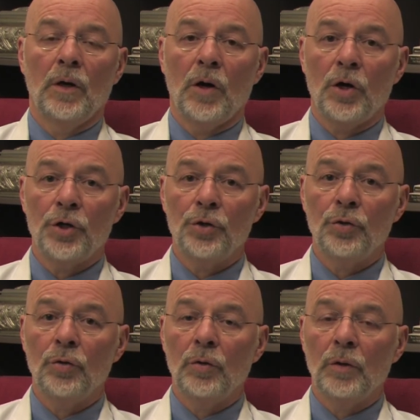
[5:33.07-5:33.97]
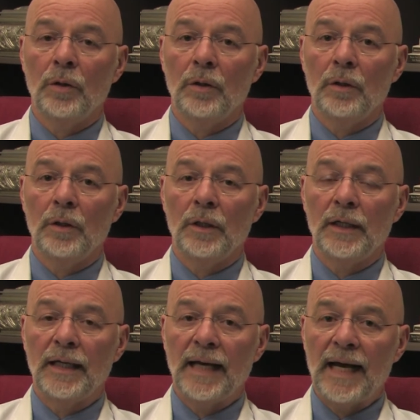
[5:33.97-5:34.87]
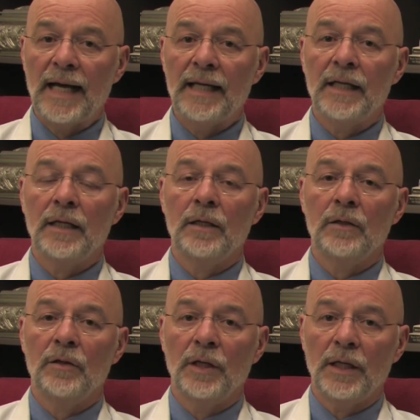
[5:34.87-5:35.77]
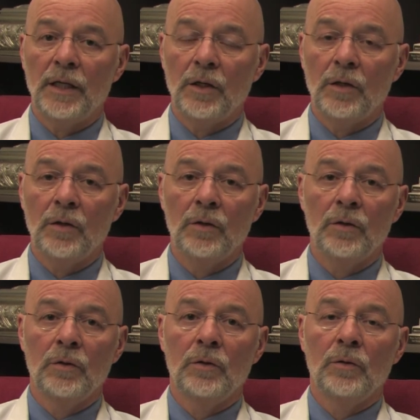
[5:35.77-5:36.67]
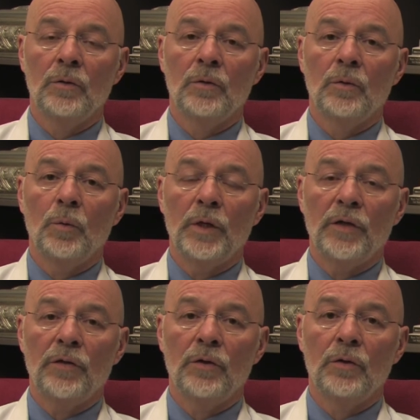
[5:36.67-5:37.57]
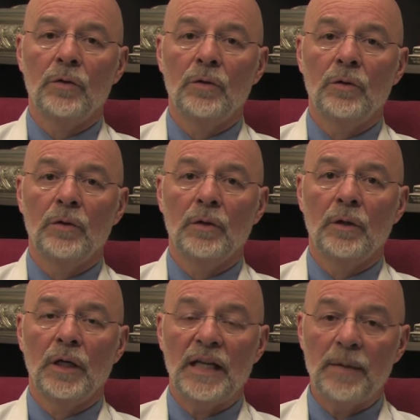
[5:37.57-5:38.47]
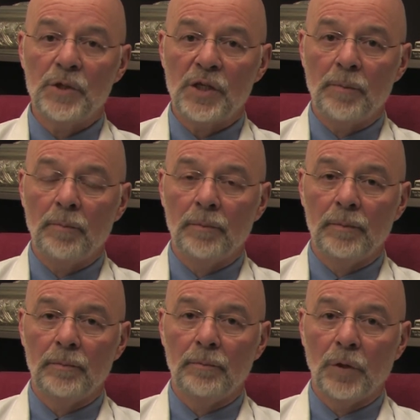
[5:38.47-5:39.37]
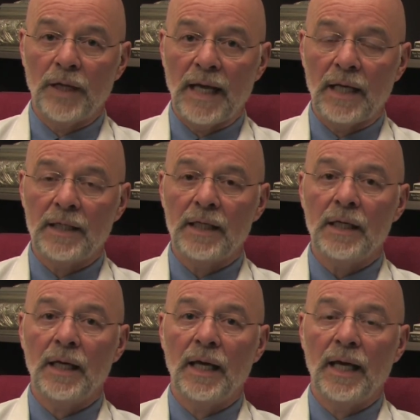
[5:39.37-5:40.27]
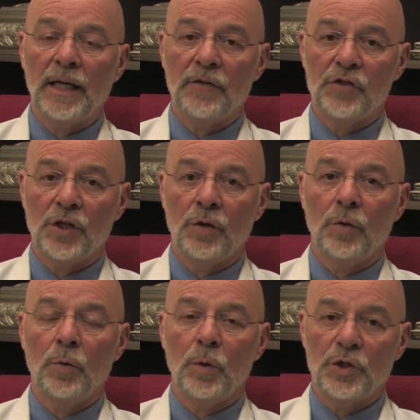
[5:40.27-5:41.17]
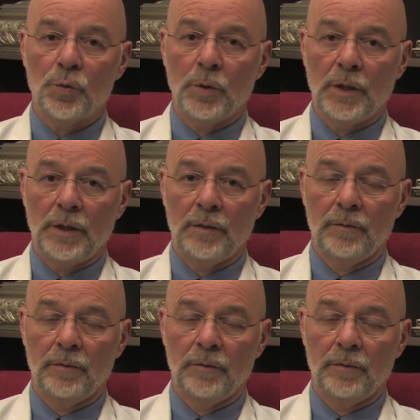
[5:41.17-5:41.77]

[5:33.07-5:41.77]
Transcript: Are you guiding the needle with an imaging modality, and if so, which one?